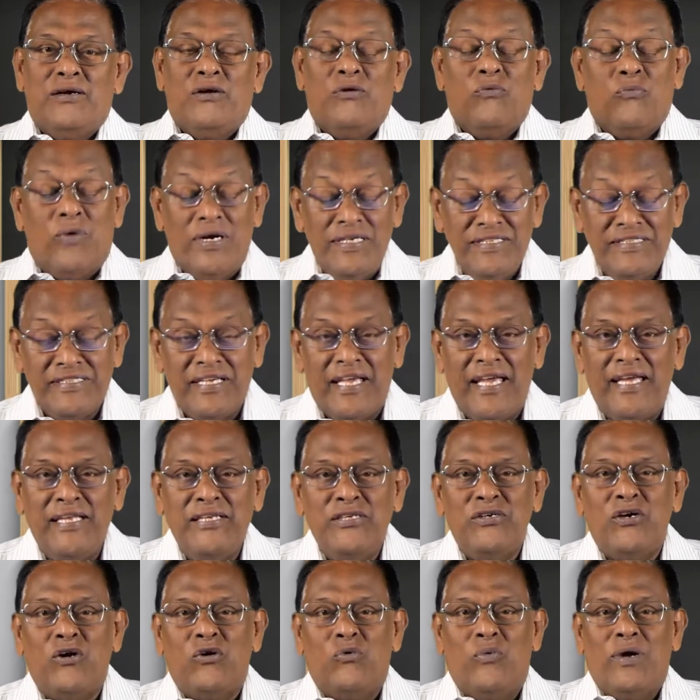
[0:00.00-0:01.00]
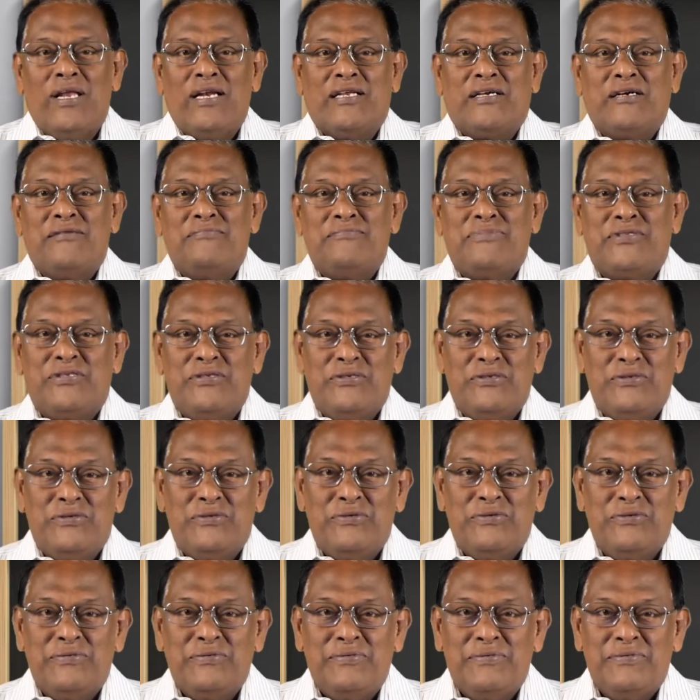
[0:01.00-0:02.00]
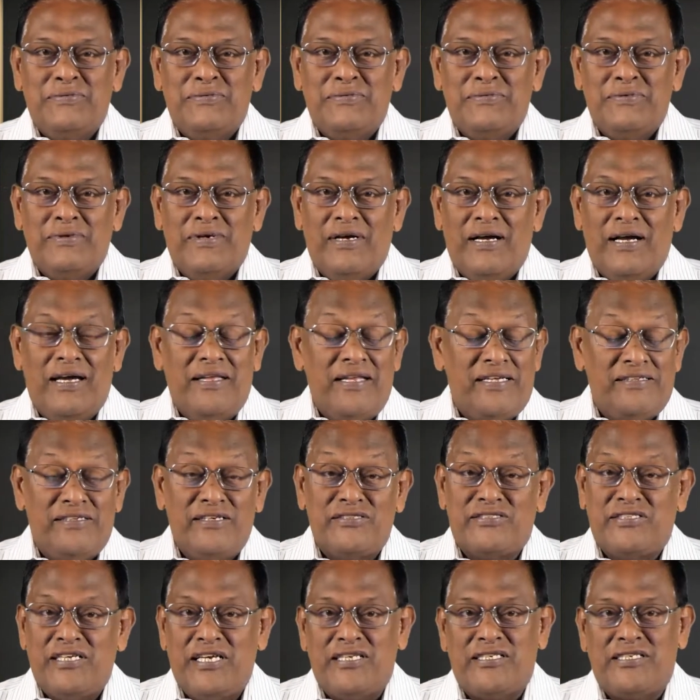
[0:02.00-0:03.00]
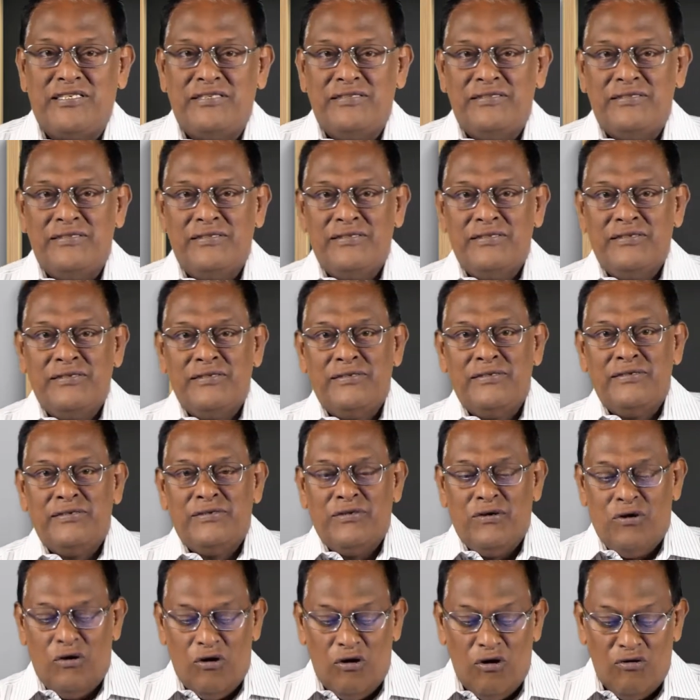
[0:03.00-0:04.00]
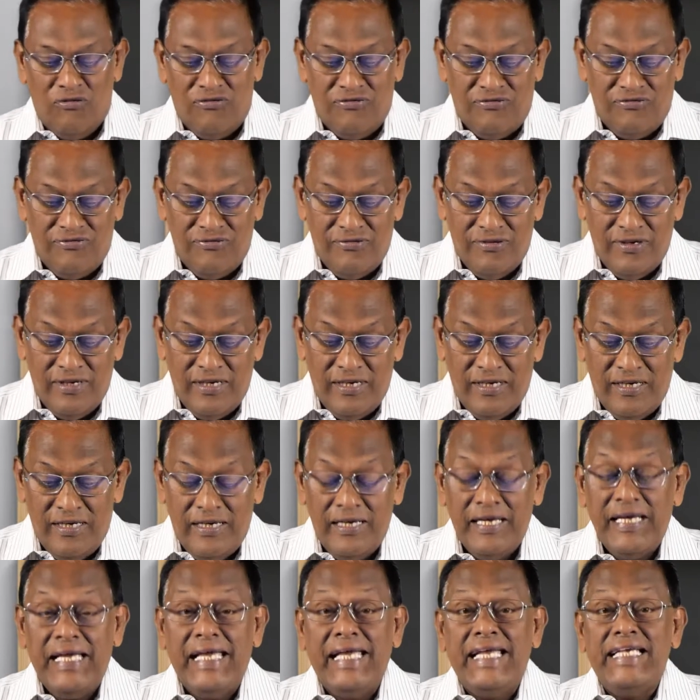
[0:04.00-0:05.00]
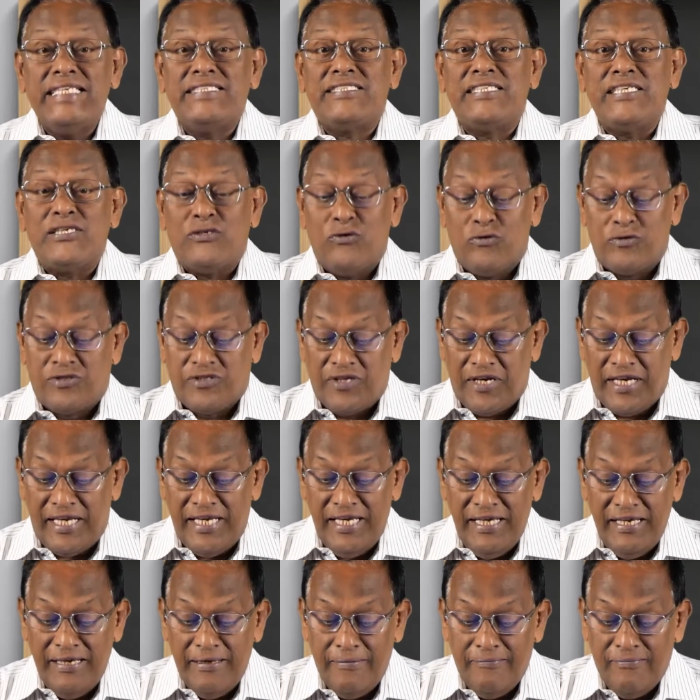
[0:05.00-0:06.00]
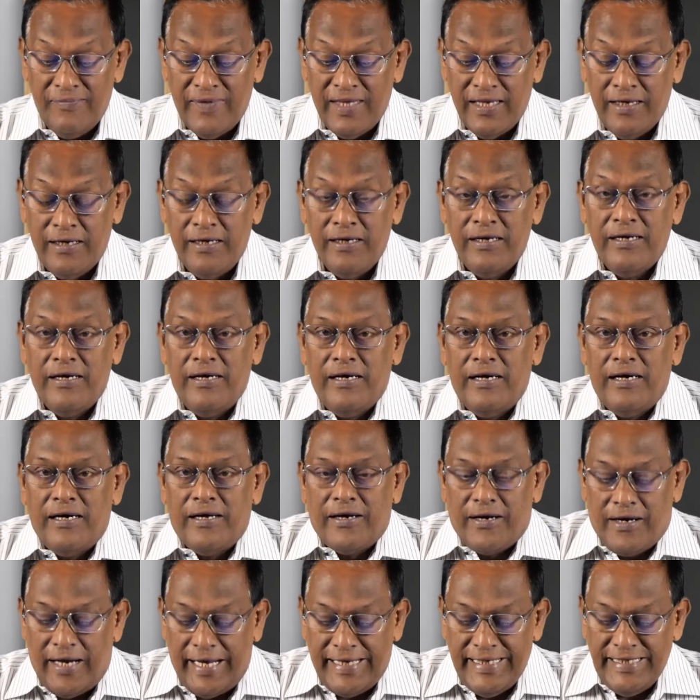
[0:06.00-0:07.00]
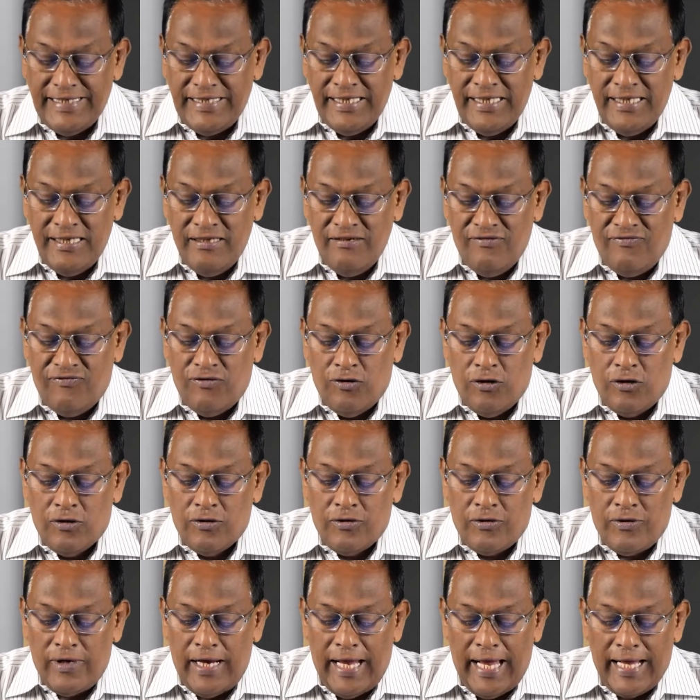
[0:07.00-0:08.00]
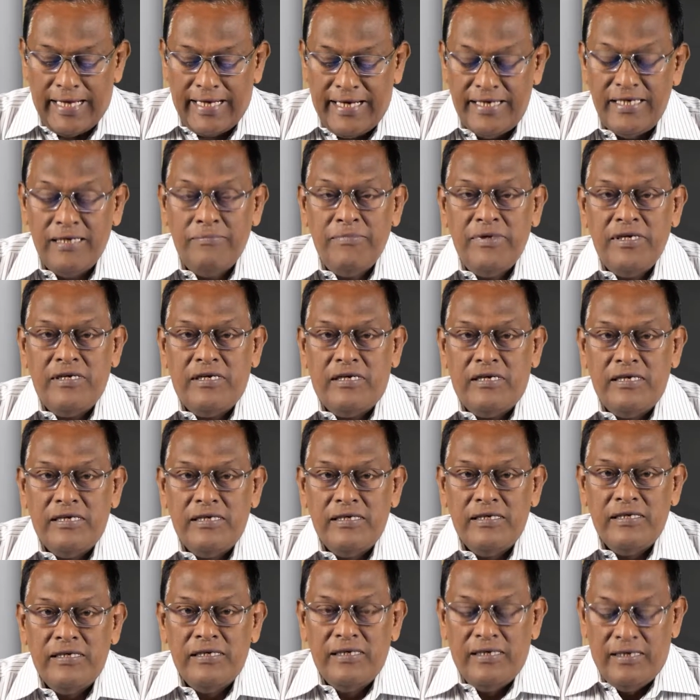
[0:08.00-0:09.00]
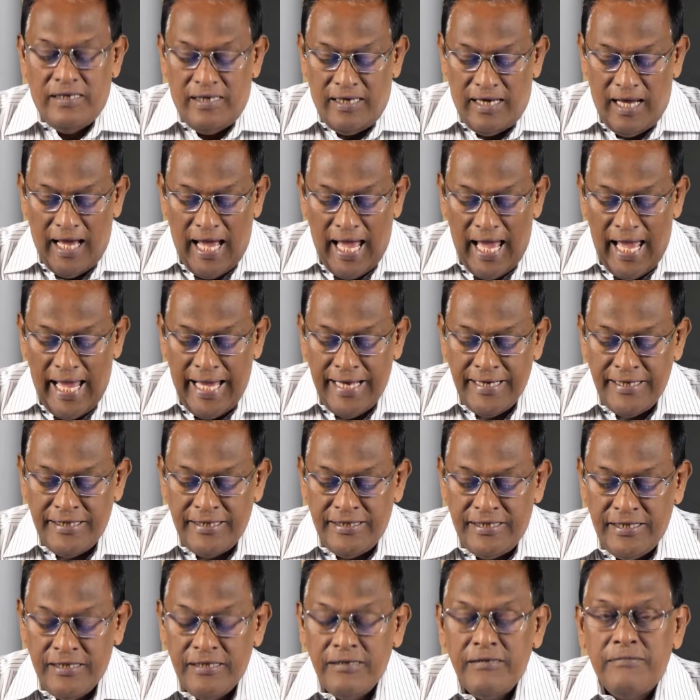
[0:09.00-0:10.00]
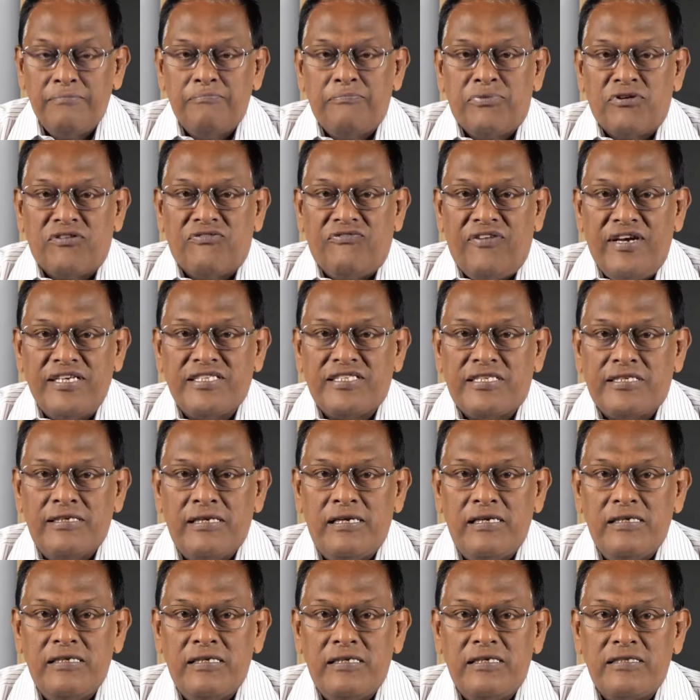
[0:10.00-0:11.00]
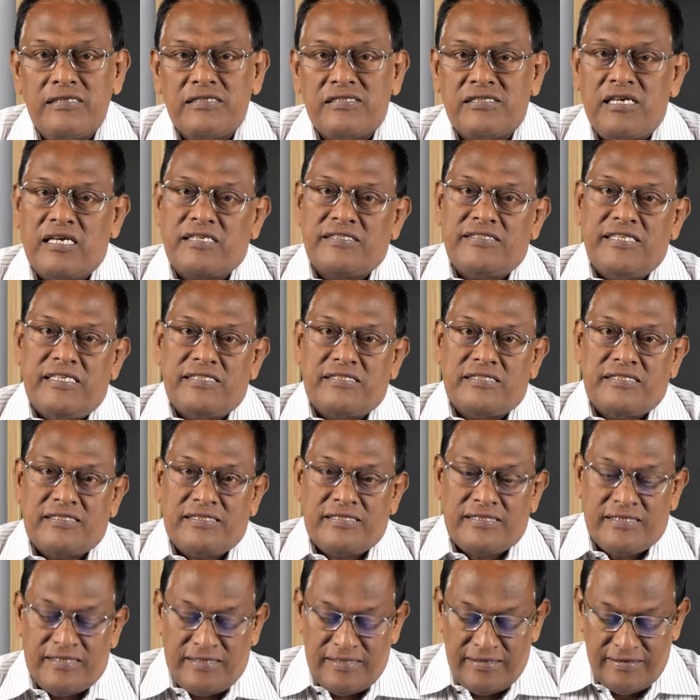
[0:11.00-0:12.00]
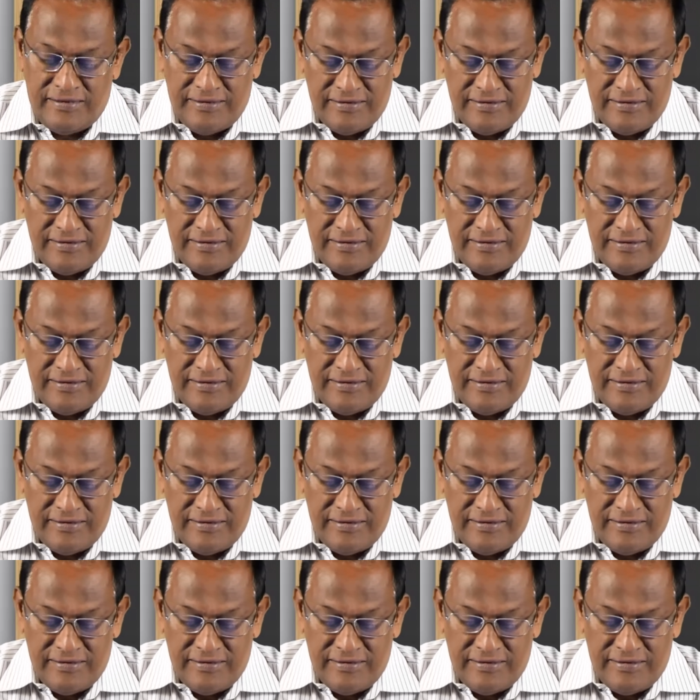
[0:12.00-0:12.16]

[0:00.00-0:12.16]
Once again, you're welcome to another session of A03, Writing for Academic and Professional Success.